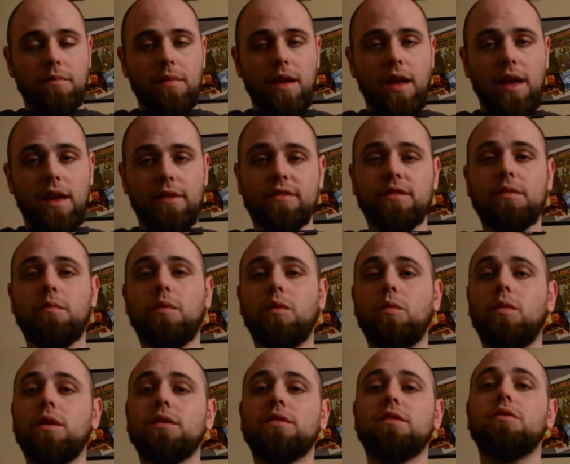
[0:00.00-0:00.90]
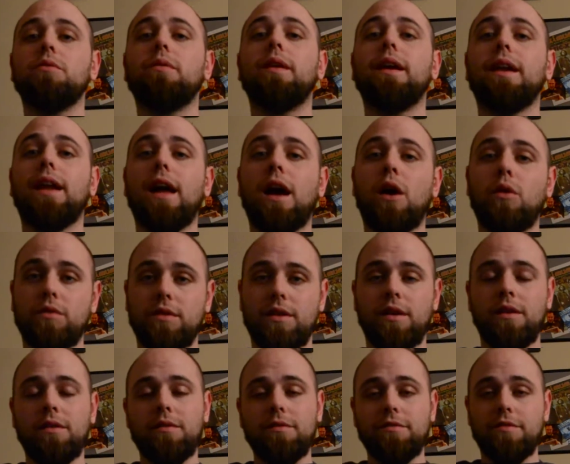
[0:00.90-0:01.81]
if someone wants to get out
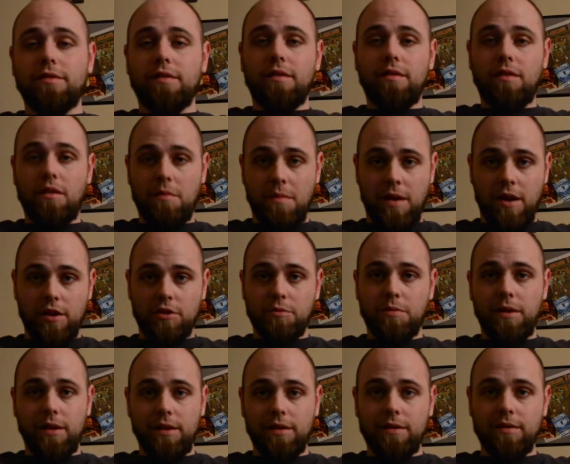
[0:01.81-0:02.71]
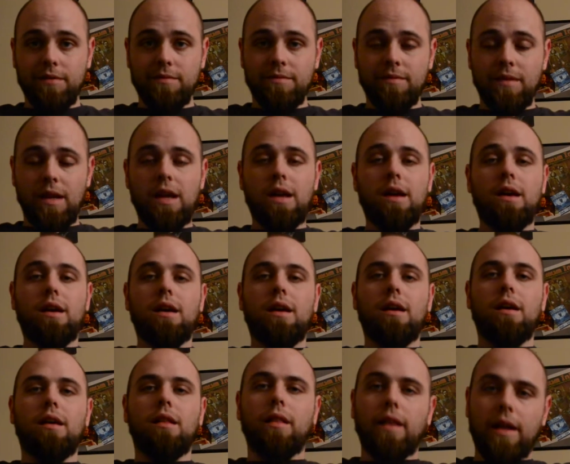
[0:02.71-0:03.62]
of the mosh pit,
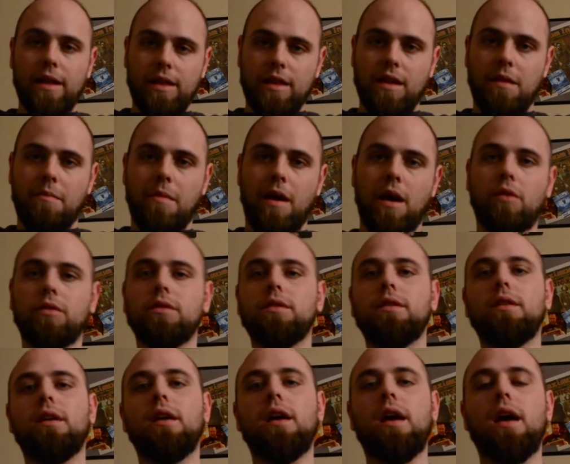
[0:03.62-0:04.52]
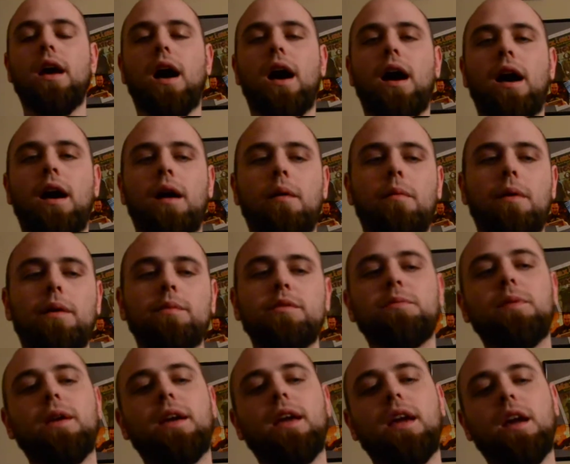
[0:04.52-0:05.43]
let them out. I'm
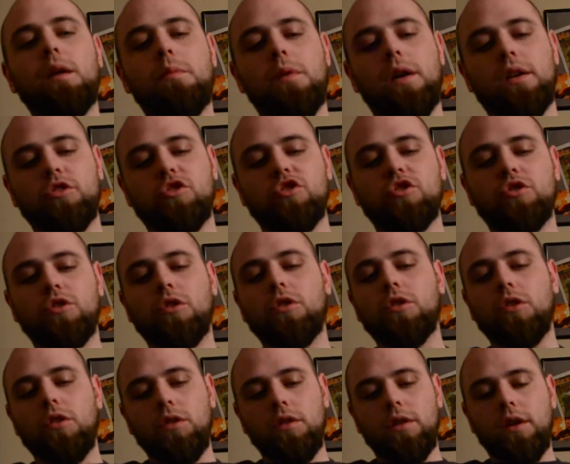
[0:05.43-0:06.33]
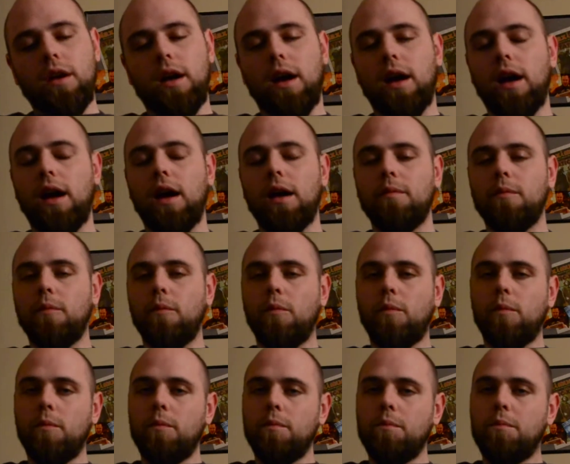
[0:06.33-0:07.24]
speaking about a circle,
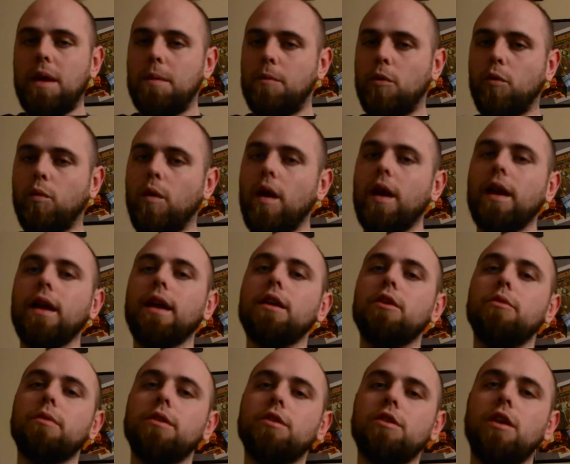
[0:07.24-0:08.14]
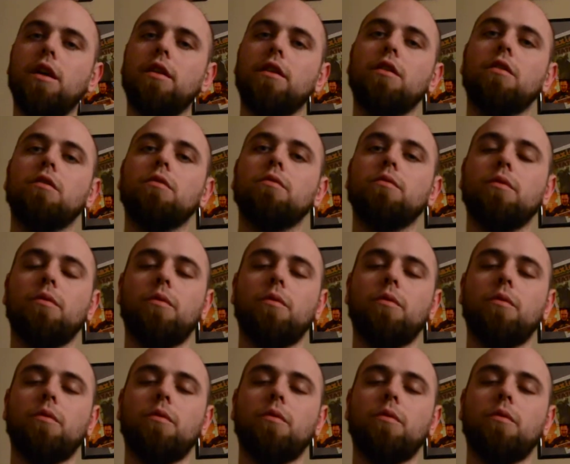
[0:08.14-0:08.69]
people running into each other,